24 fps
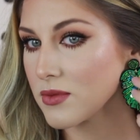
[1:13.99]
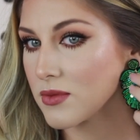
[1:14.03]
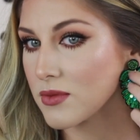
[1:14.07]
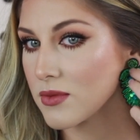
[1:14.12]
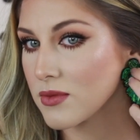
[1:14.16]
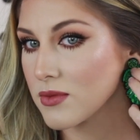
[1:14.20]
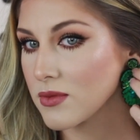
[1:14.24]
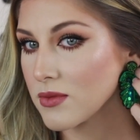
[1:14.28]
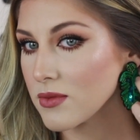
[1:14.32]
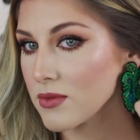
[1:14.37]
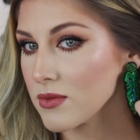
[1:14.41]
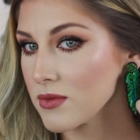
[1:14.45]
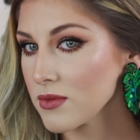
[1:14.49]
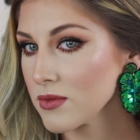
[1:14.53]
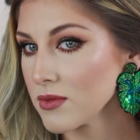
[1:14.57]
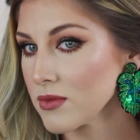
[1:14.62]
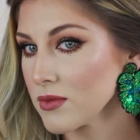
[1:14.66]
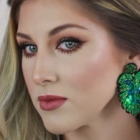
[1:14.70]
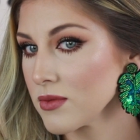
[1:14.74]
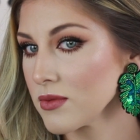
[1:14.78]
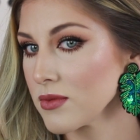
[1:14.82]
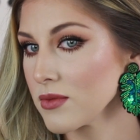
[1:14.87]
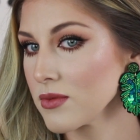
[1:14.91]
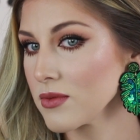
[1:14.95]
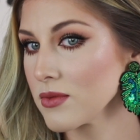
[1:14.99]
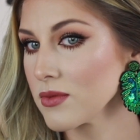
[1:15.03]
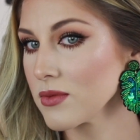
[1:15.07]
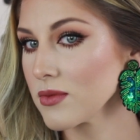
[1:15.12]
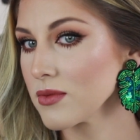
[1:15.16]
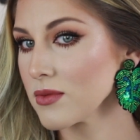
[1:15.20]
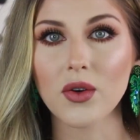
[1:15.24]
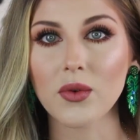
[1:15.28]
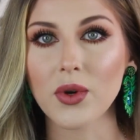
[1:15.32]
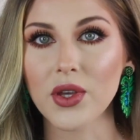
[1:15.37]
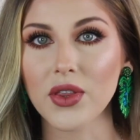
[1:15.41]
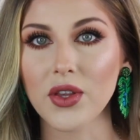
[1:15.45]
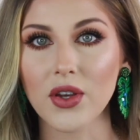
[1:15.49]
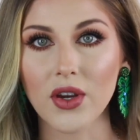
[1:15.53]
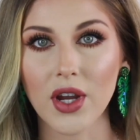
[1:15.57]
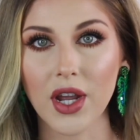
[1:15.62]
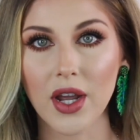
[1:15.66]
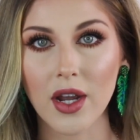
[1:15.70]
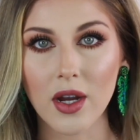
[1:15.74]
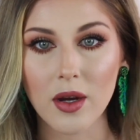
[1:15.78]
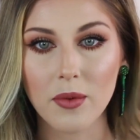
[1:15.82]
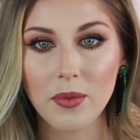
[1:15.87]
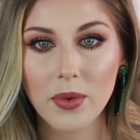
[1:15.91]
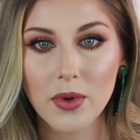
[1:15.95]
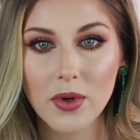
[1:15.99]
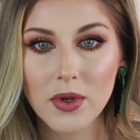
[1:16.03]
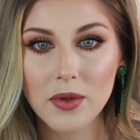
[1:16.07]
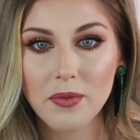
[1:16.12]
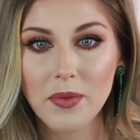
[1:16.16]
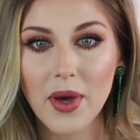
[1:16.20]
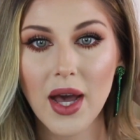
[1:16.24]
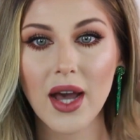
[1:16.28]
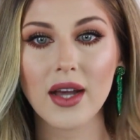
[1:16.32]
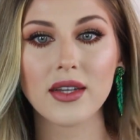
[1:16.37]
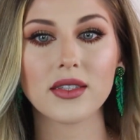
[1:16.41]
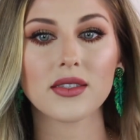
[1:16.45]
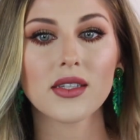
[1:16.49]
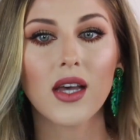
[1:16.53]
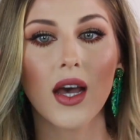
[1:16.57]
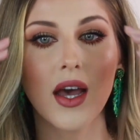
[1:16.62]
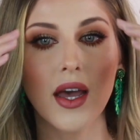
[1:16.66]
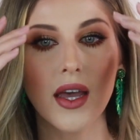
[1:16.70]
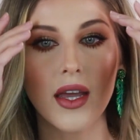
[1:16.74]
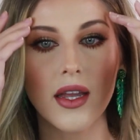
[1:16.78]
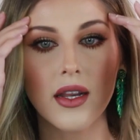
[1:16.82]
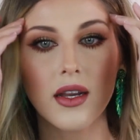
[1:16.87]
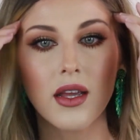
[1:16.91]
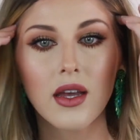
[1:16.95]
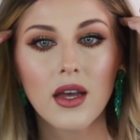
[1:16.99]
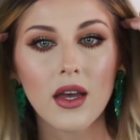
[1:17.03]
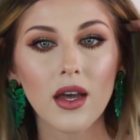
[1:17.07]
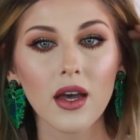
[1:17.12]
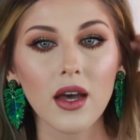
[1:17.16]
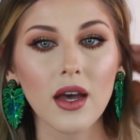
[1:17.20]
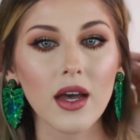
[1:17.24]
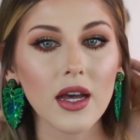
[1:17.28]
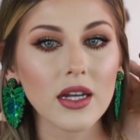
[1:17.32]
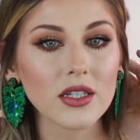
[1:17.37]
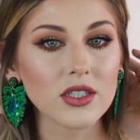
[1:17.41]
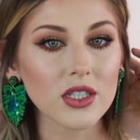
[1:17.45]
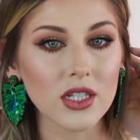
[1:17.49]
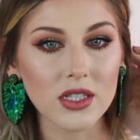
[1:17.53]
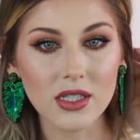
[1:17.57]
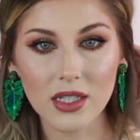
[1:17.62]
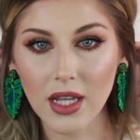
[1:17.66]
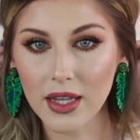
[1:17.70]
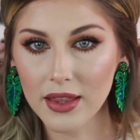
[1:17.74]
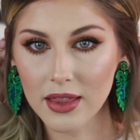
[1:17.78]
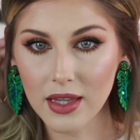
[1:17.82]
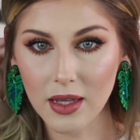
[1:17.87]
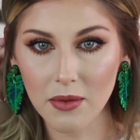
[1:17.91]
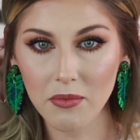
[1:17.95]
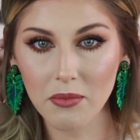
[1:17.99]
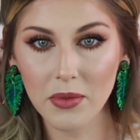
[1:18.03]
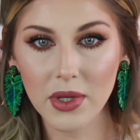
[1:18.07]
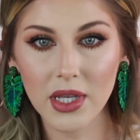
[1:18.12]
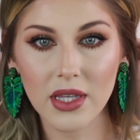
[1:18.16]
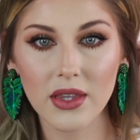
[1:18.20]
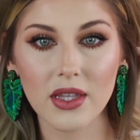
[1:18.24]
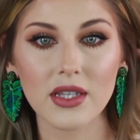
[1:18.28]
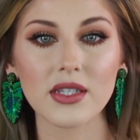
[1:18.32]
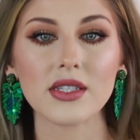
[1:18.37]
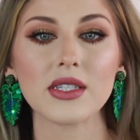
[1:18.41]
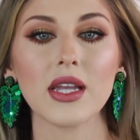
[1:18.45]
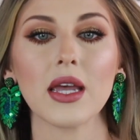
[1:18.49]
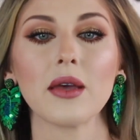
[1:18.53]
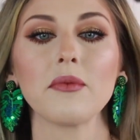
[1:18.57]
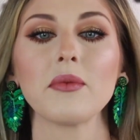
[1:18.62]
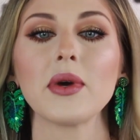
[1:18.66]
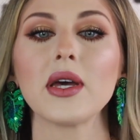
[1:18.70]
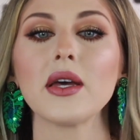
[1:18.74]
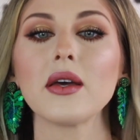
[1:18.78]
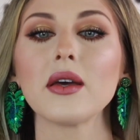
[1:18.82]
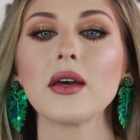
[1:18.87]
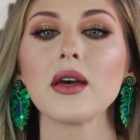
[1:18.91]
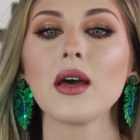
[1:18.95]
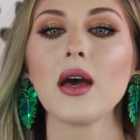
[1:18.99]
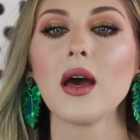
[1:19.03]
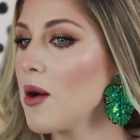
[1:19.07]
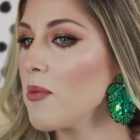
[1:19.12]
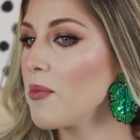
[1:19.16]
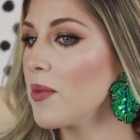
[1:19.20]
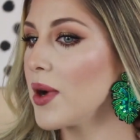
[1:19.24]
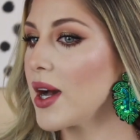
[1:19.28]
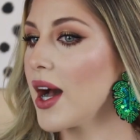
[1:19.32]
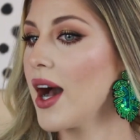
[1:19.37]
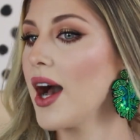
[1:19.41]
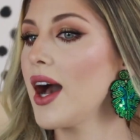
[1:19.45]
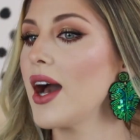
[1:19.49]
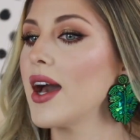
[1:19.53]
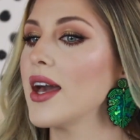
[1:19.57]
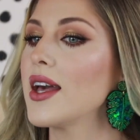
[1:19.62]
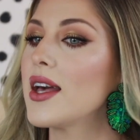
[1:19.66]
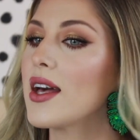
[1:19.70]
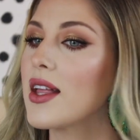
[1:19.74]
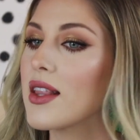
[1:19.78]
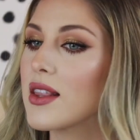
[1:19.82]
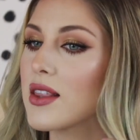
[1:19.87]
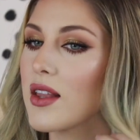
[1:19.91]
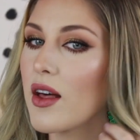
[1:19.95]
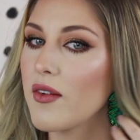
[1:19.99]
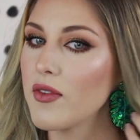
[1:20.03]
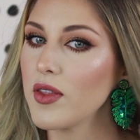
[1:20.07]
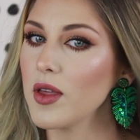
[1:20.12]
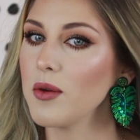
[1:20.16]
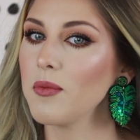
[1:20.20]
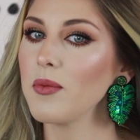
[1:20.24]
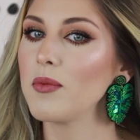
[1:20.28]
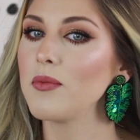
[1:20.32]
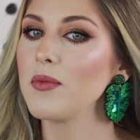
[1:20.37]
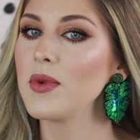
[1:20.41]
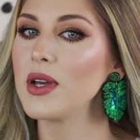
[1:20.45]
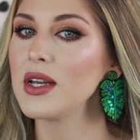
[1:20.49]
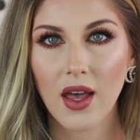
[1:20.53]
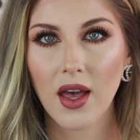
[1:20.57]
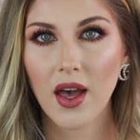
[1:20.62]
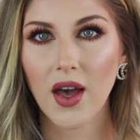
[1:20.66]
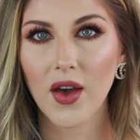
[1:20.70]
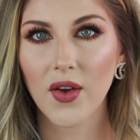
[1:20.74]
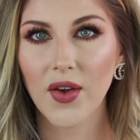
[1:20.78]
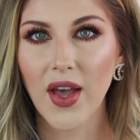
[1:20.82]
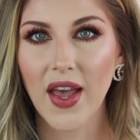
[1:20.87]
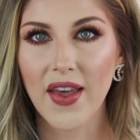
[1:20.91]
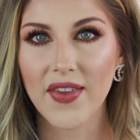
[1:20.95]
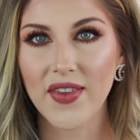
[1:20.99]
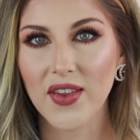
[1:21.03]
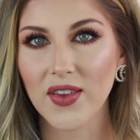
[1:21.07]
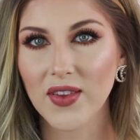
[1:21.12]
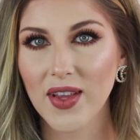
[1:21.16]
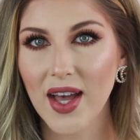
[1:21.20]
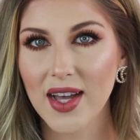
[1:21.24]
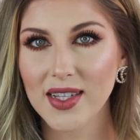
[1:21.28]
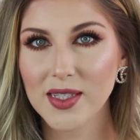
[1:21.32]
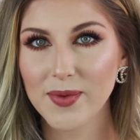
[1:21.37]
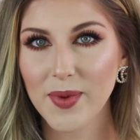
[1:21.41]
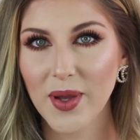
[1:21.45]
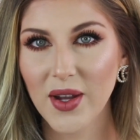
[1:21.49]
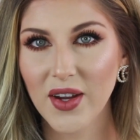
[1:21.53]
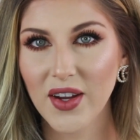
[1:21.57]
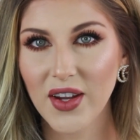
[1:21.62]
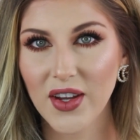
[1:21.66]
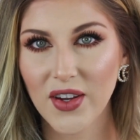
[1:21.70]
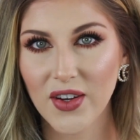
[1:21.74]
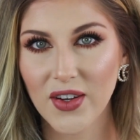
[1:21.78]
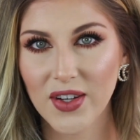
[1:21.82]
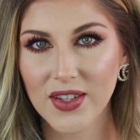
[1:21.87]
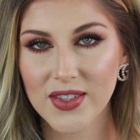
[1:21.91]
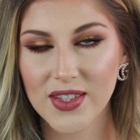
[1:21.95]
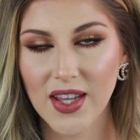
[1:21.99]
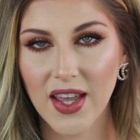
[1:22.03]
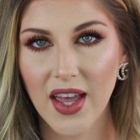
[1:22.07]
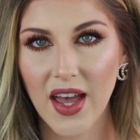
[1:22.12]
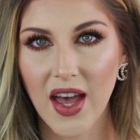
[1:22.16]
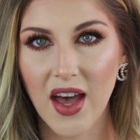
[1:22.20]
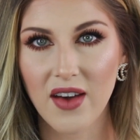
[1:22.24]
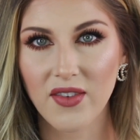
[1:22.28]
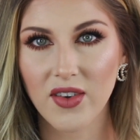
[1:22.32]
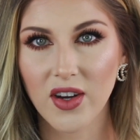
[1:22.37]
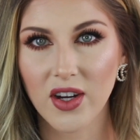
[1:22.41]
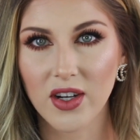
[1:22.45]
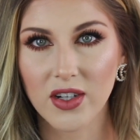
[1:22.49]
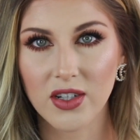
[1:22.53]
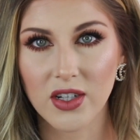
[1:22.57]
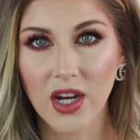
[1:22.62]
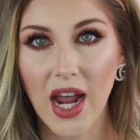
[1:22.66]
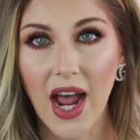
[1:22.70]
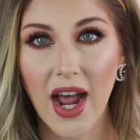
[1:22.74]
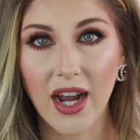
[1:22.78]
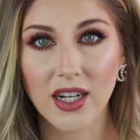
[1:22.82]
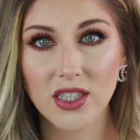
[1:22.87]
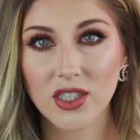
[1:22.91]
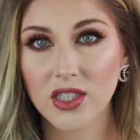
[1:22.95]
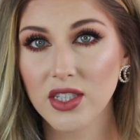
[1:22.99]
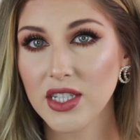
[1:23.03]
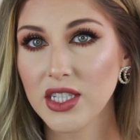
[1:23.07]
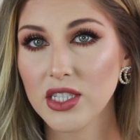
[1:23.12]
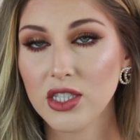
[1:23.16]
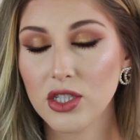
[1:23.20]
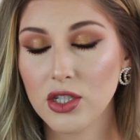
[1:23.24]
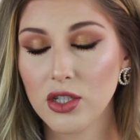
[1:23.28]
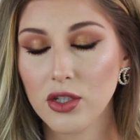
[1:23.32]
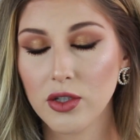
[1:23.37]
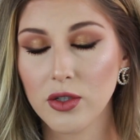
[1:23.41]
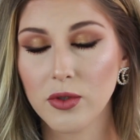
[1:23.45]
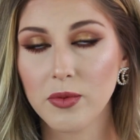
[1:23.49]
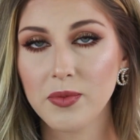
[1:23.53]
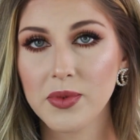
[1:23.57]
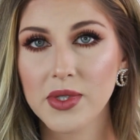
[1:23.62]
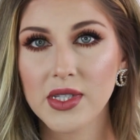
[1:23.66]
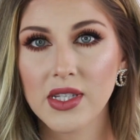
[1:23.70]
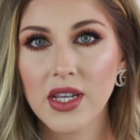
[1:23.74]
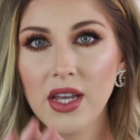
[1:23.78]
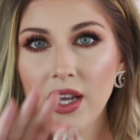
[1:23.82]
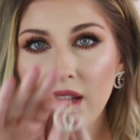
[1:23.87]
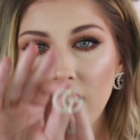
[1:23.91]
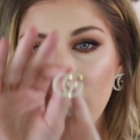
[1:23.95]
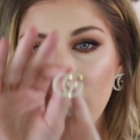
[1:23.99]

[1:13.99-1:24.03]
I also think they'd be really cute with your hair pulled back tight and just let them be the statement, but I love them. Okay, and the last pair of earrings I have are actually dupes.